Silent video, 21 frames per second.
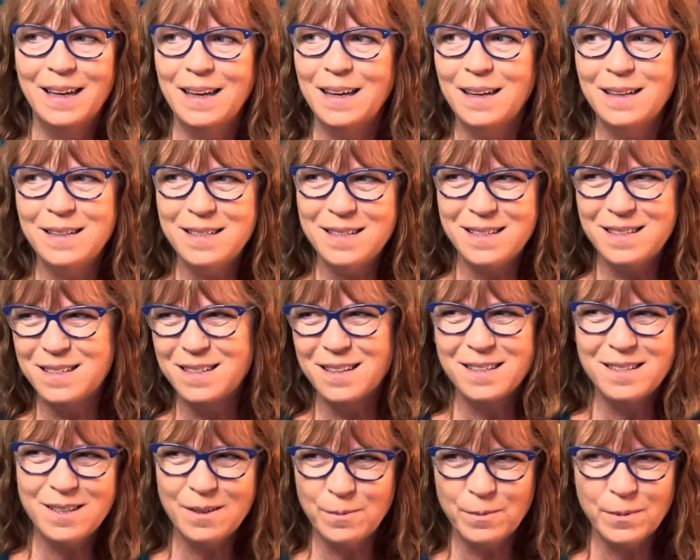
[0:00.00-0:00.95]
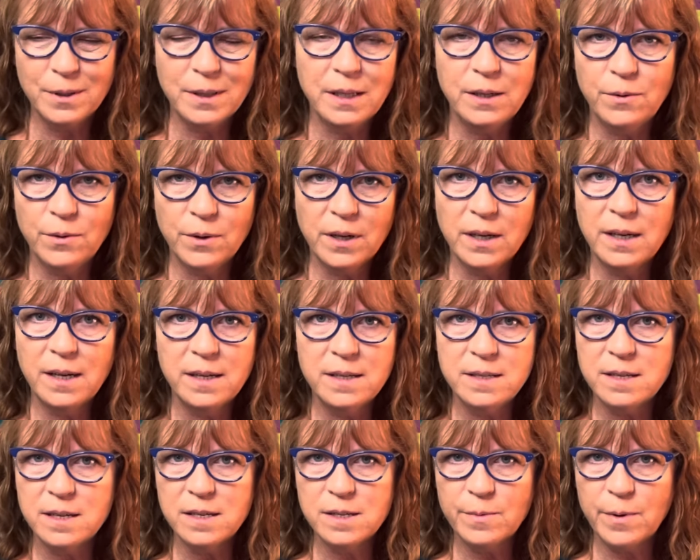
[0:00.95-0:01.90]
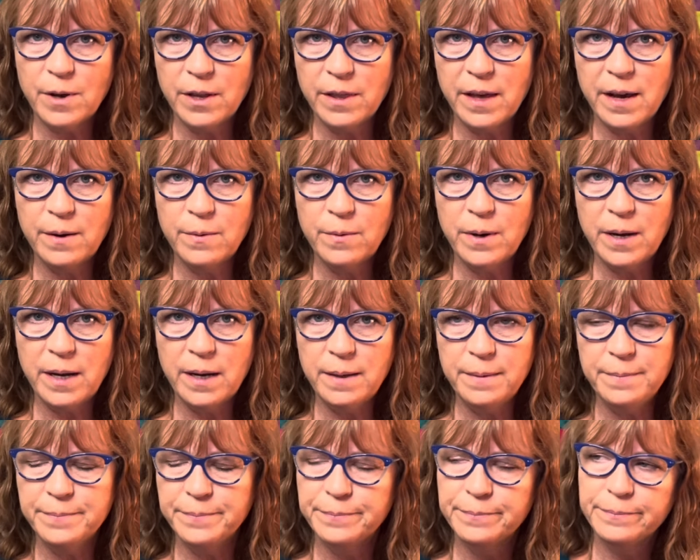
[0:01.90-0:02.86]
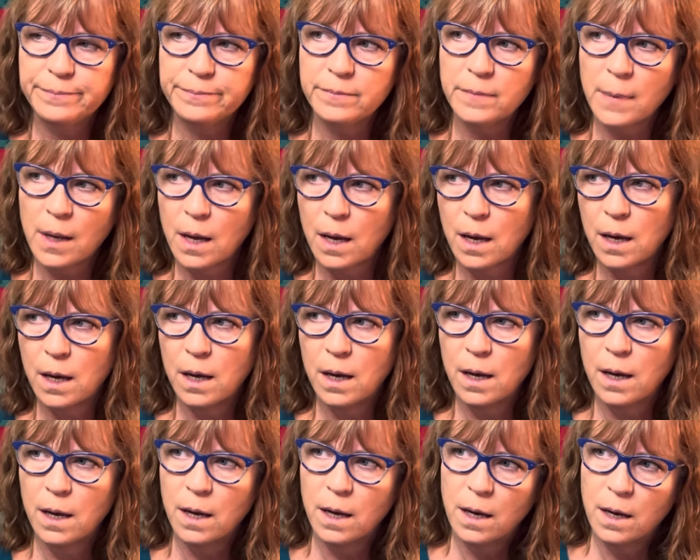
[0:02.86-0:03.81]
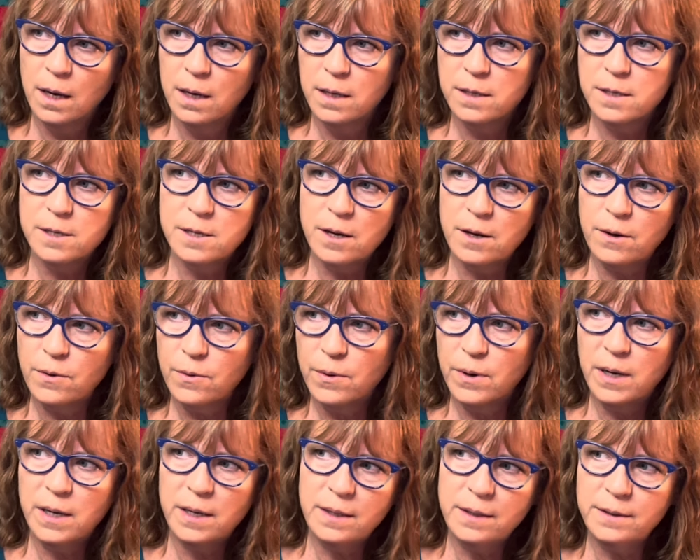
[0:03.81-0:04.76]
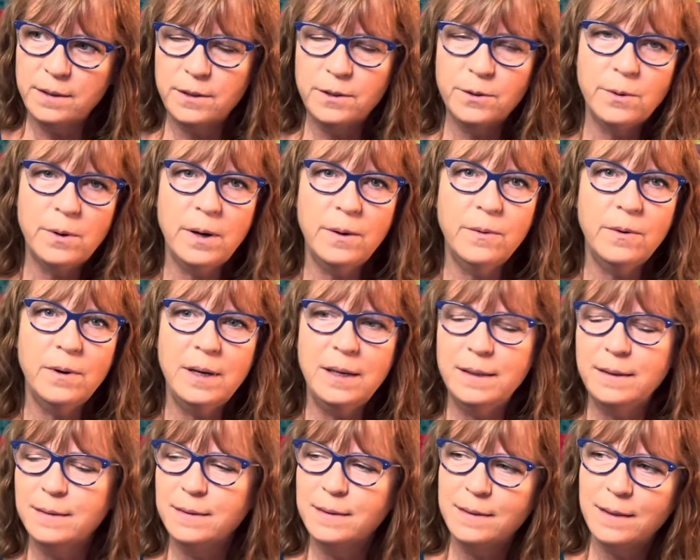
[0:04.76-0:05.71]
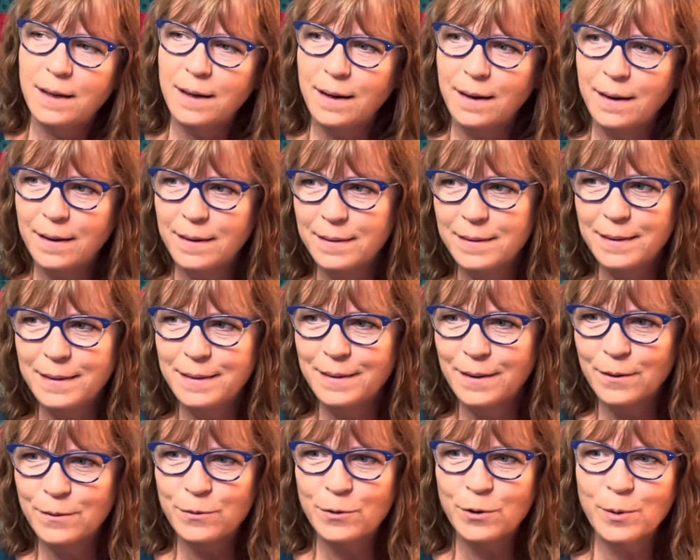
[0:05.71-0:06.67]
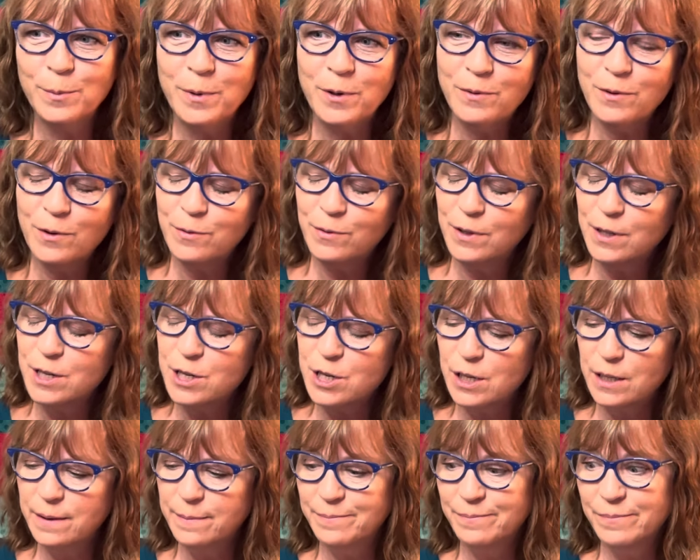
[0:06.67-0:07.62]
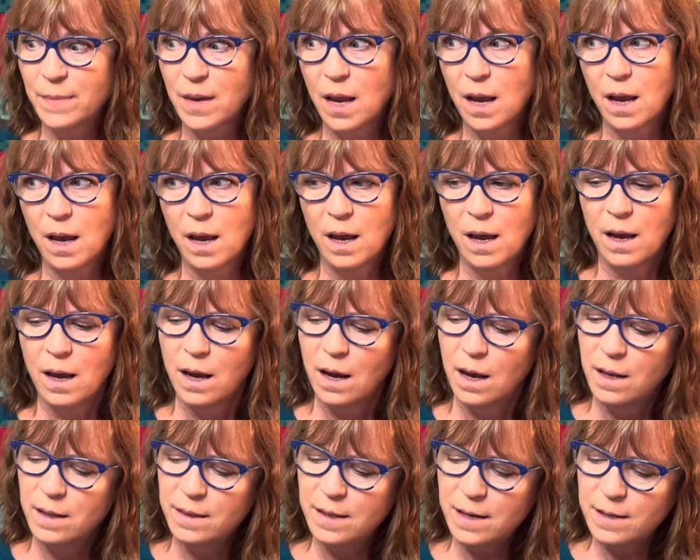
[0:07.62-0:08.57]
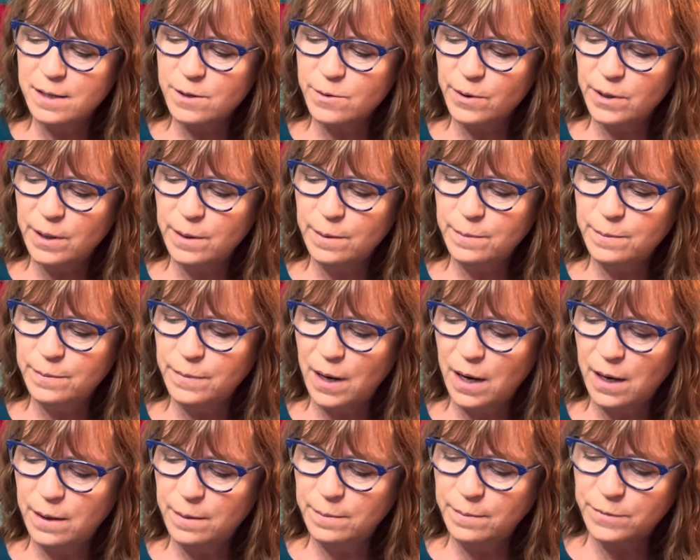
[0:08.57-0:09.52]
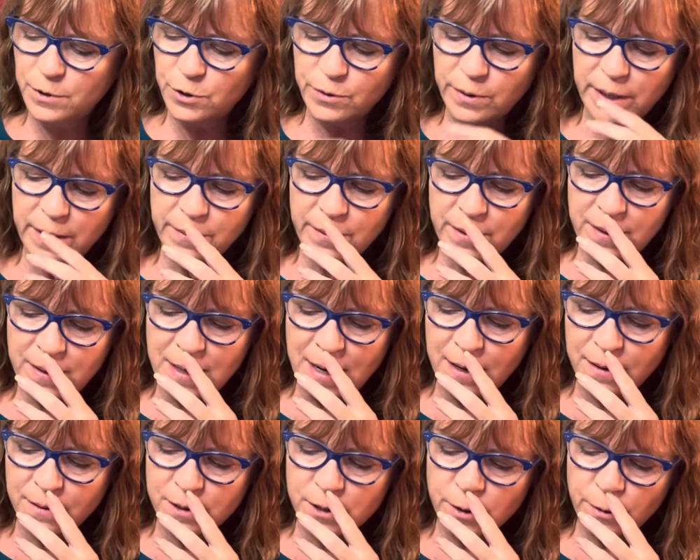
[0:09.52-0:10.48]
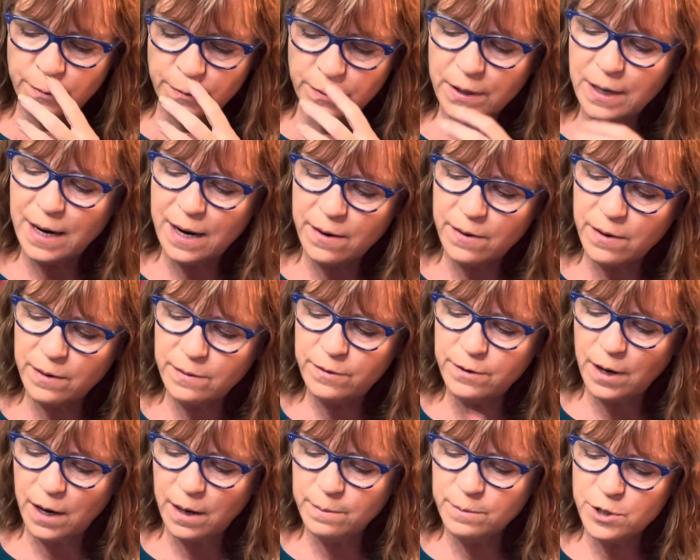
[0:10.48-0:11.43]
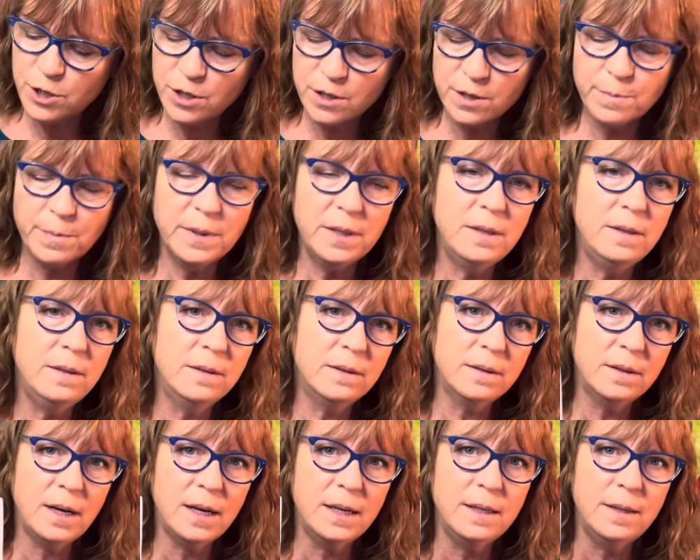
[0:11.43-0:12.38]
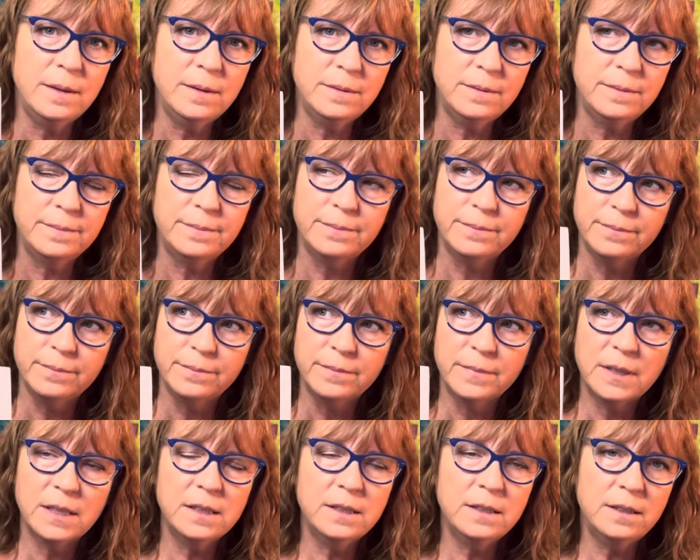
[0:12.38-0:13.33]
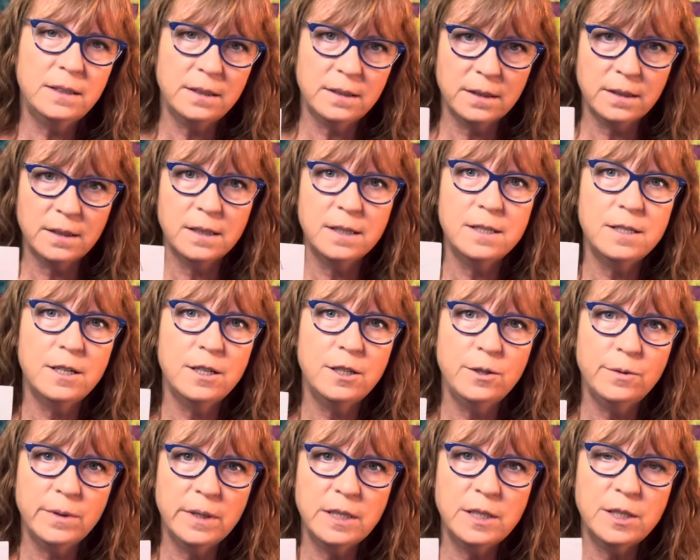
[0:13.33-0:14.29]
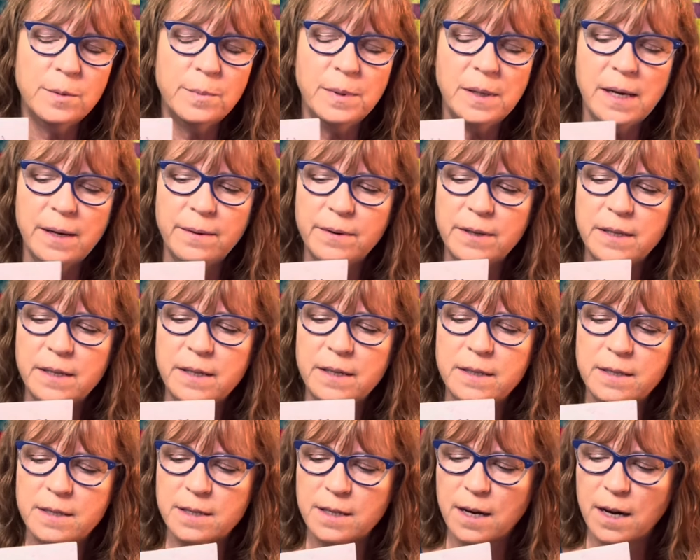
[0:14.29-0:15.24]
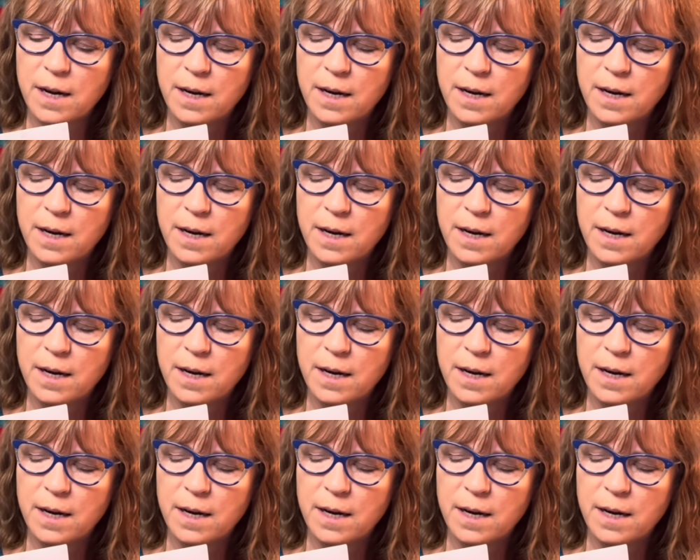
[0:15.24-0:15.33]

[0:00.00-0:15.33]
It doesn't really organize as well that way. So do I want, uh, you know, form over function? That's what I'm, I'm toying with now. So for now, I've, I'm just been kind of con continuing to play with it.